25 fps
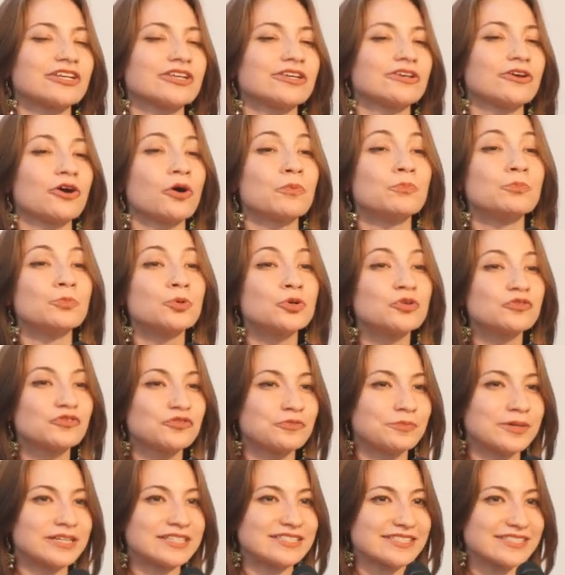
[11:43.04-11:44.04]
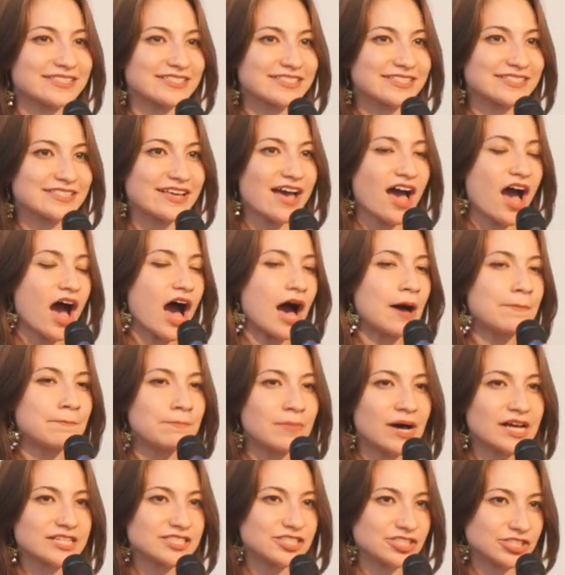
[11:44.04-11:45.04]
Your movements are
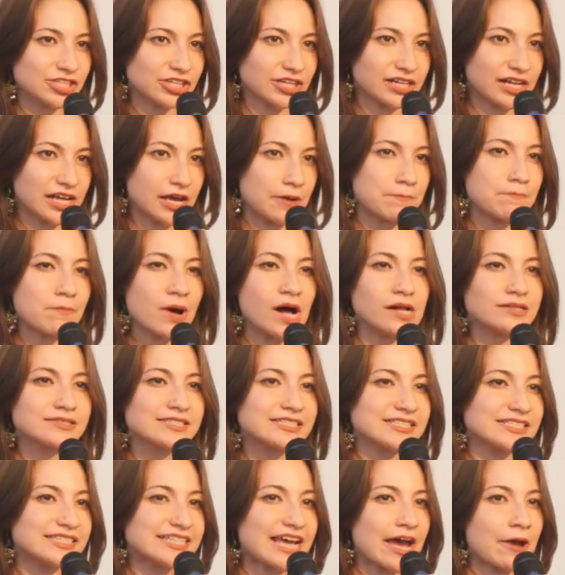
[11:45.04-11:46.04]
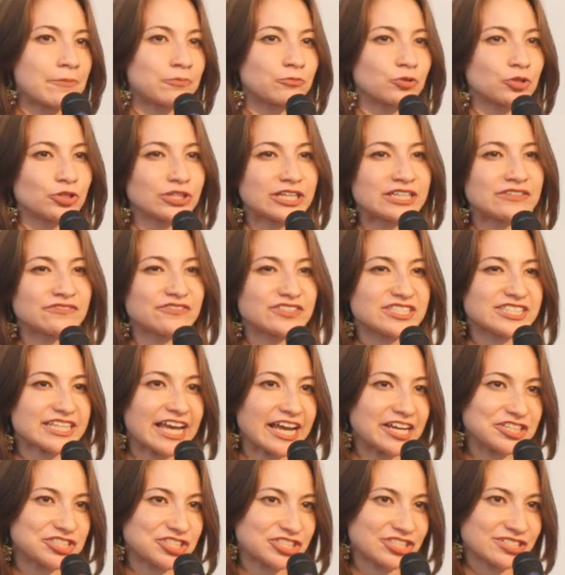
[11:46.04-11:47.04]
muscular, multi-timbral
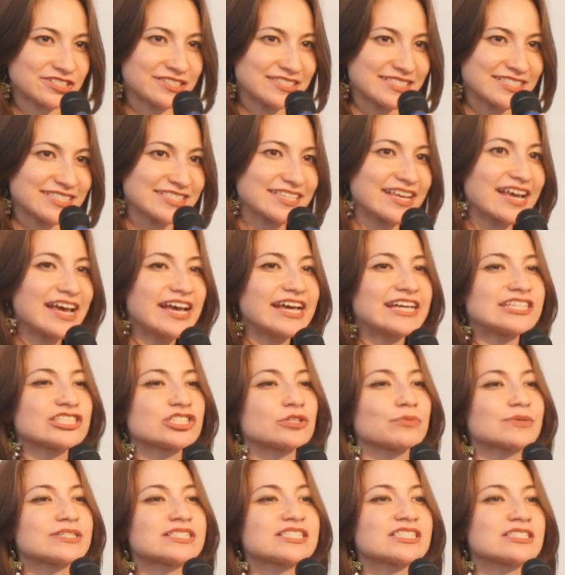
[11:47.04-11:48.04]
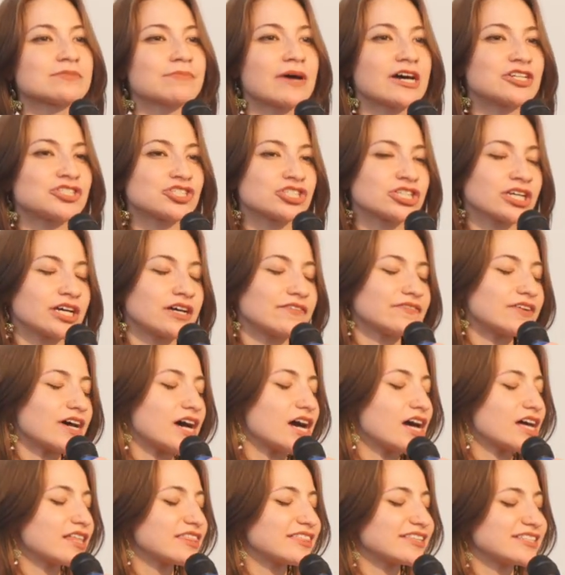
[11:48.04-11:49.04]
invitations into a smudging of
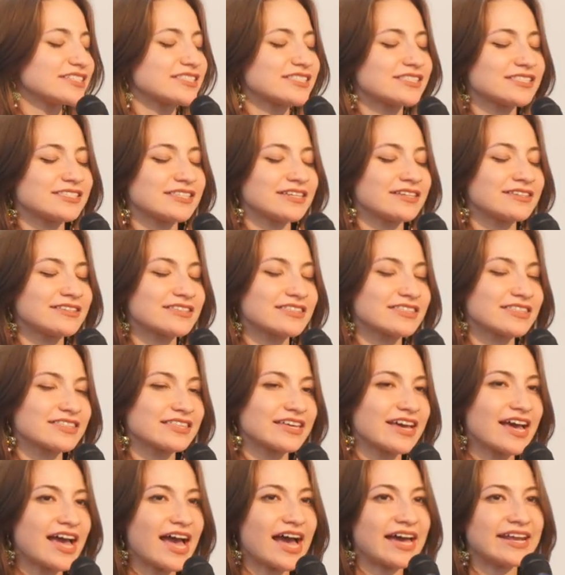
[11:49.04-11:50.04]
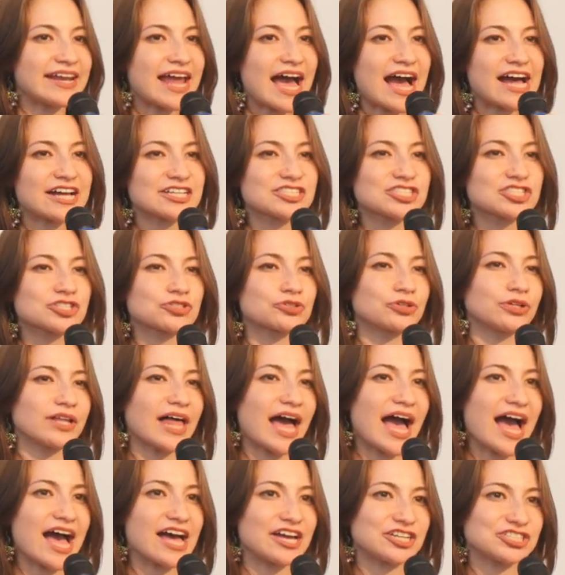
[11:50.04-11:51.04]
earthy synth and astral
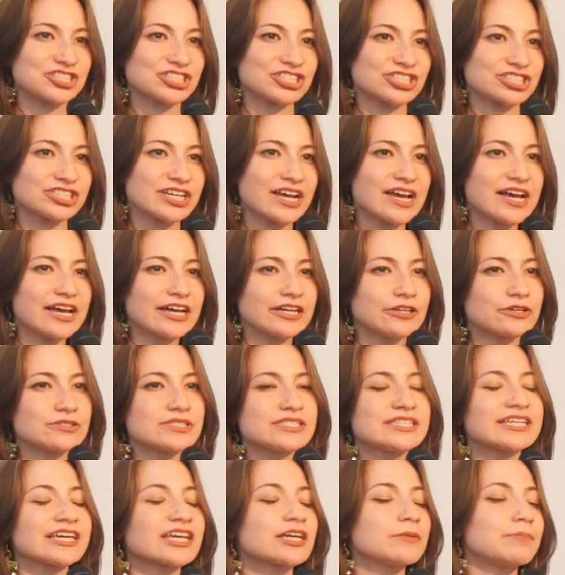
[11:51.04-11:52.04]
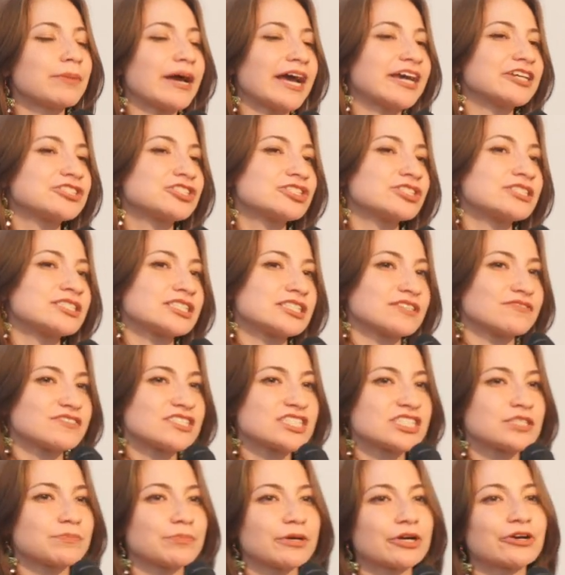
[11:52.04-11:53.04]
ash. Your syncopations of
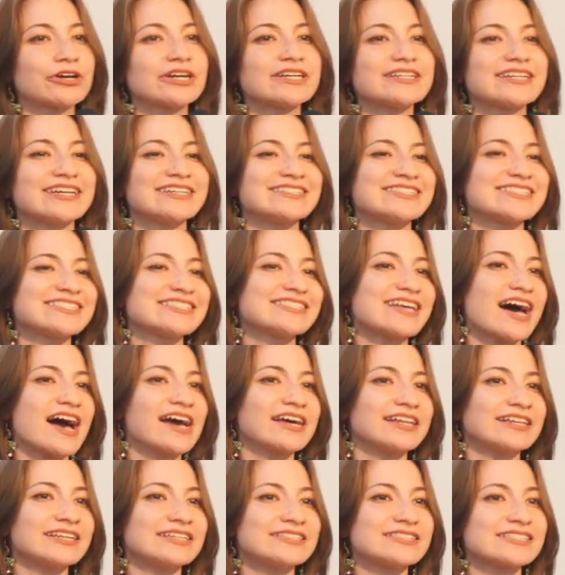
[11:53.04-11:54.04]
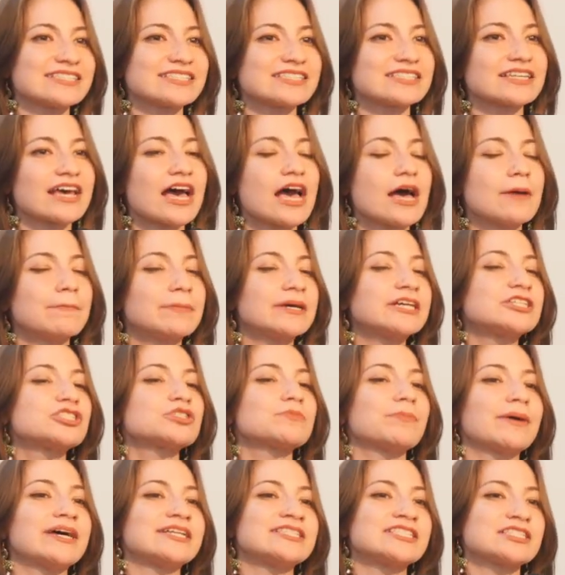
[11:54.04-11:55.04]
spirit and silence
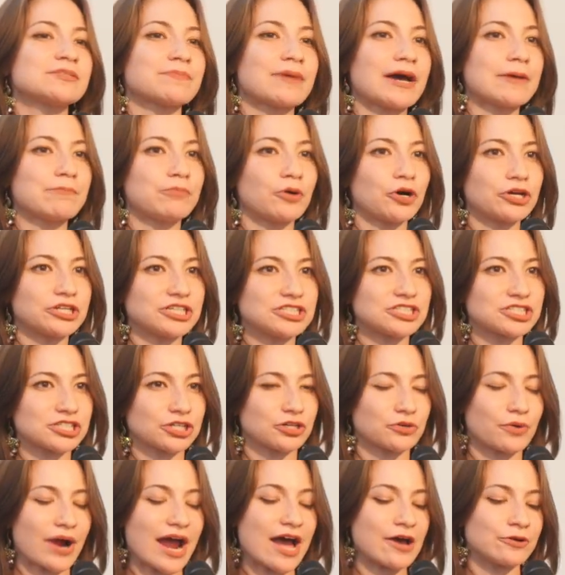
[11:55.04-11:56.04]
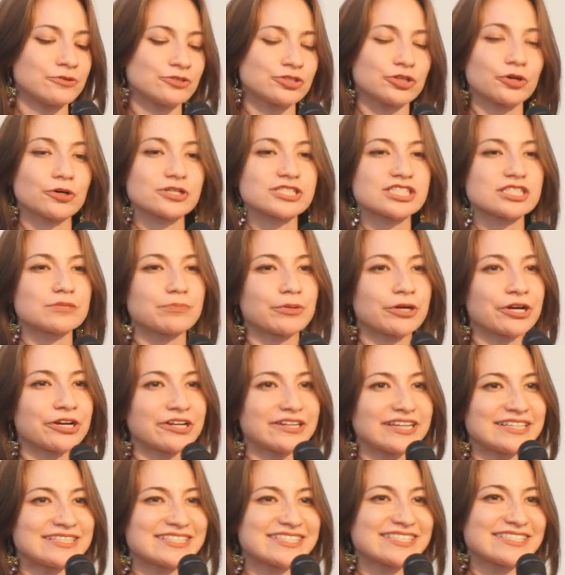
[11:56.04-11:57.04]
pitch bends my body to ground. Your
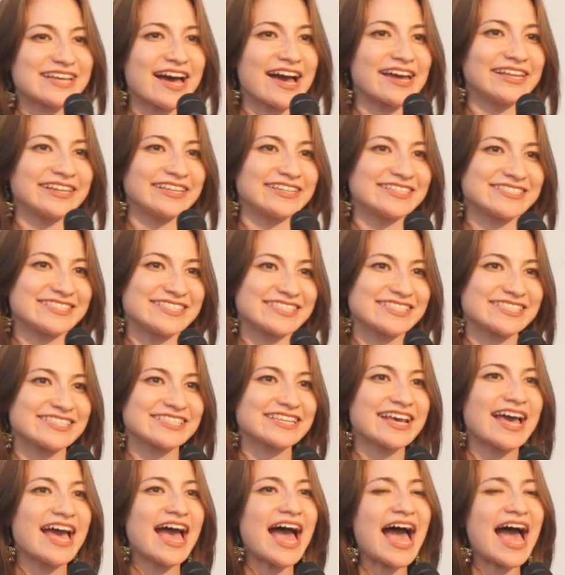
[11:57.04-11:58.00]
spirit and silence